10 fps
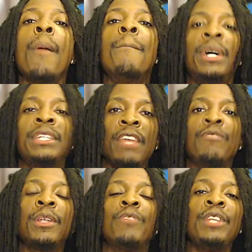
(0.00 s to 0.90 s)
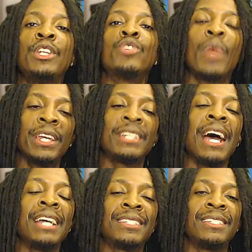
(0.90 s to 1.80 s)
But David Benavidez
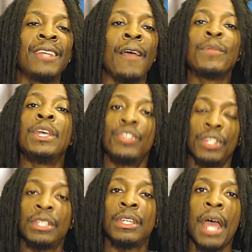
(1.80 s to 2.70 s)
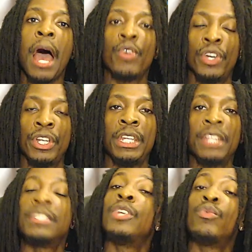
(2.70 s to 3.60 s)
recognizes how good he
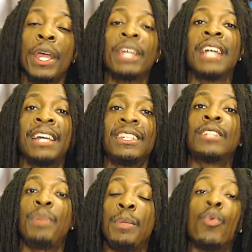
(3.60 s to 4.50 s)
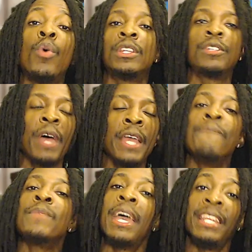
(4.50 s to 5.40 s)
is, and he recognizes that the people want this fight,
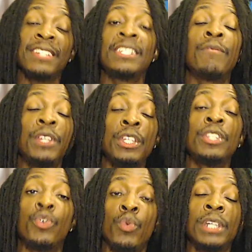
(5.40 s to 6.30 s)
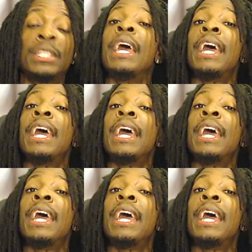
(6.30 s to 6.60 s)
and he has given it to us.